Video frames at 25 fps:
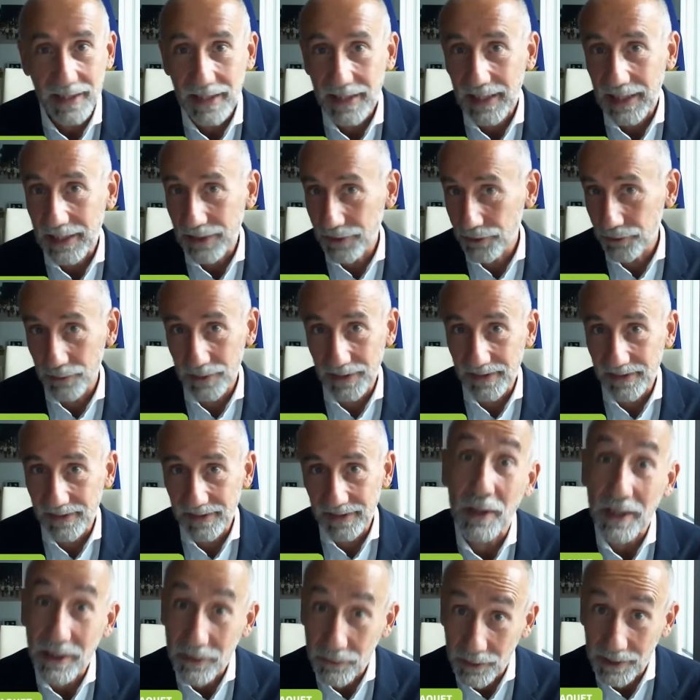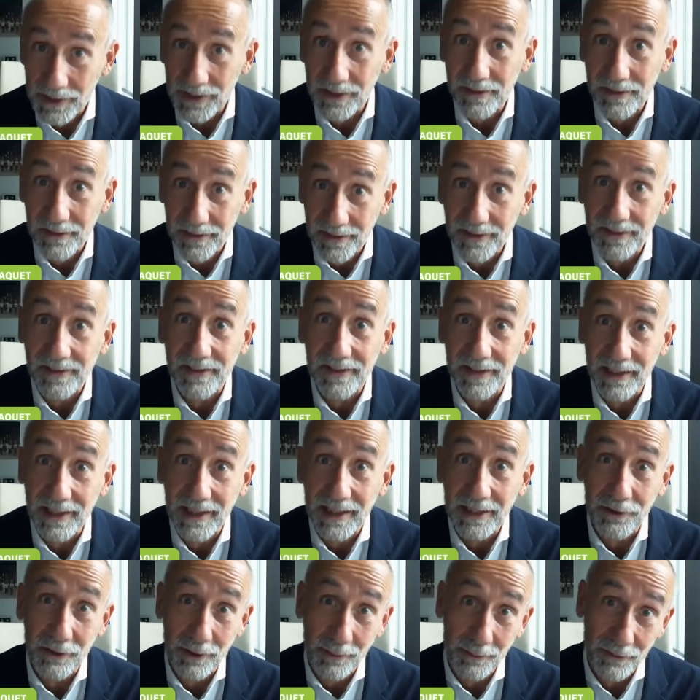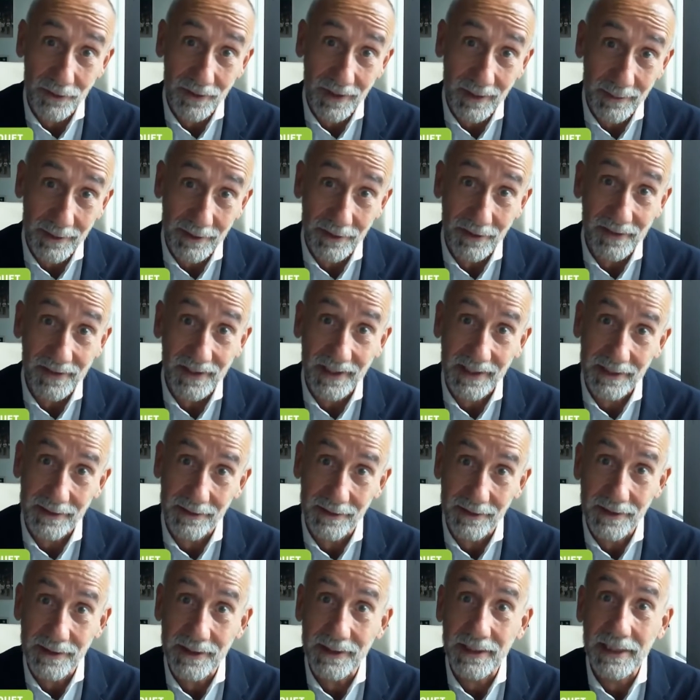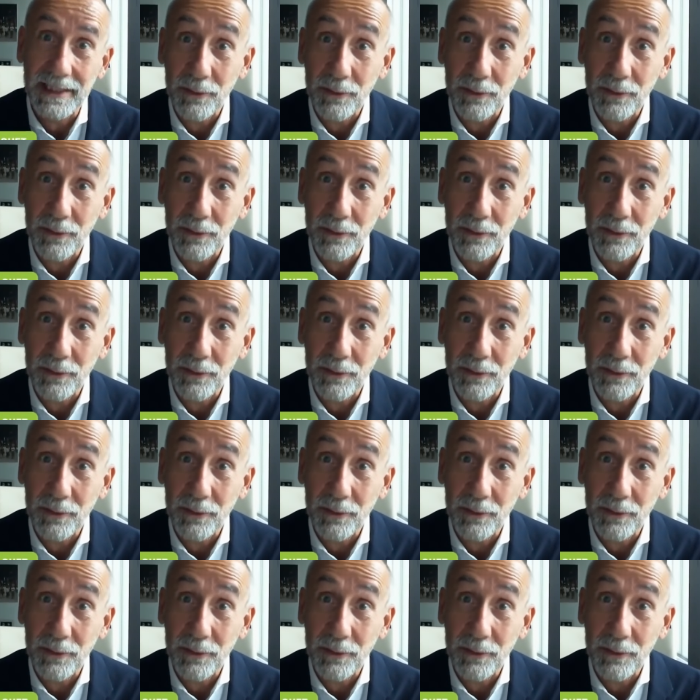We had great winners this year. I'll come to them in a second.